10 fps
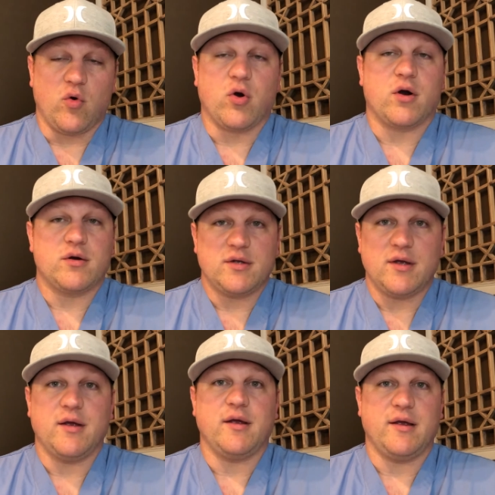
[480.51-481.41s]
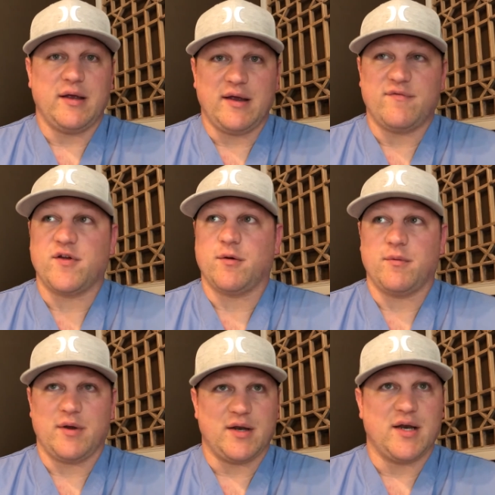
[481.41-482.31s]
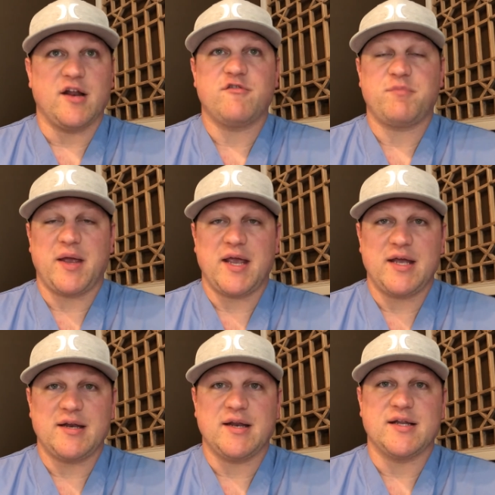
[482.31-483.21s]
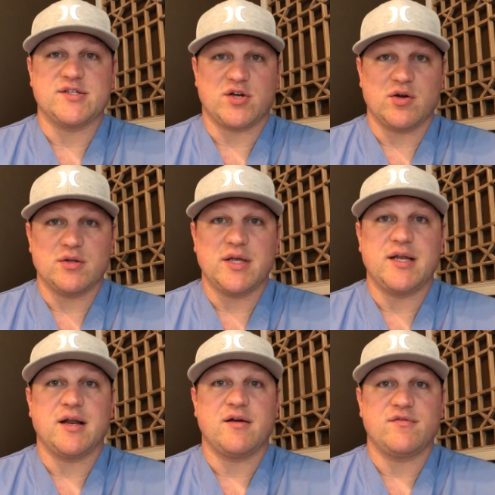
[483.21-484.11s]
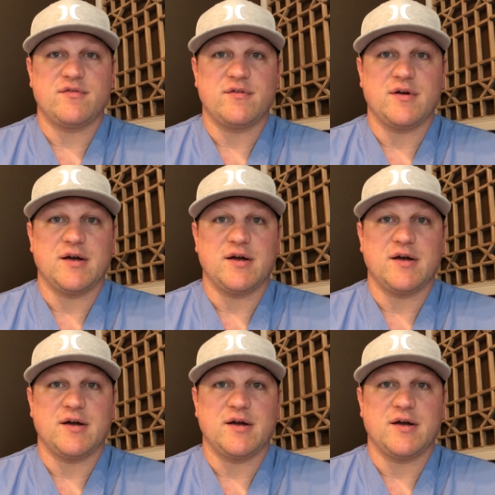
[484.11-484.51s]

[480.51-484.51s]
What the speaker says: or if they're in enough pain and it's early enough,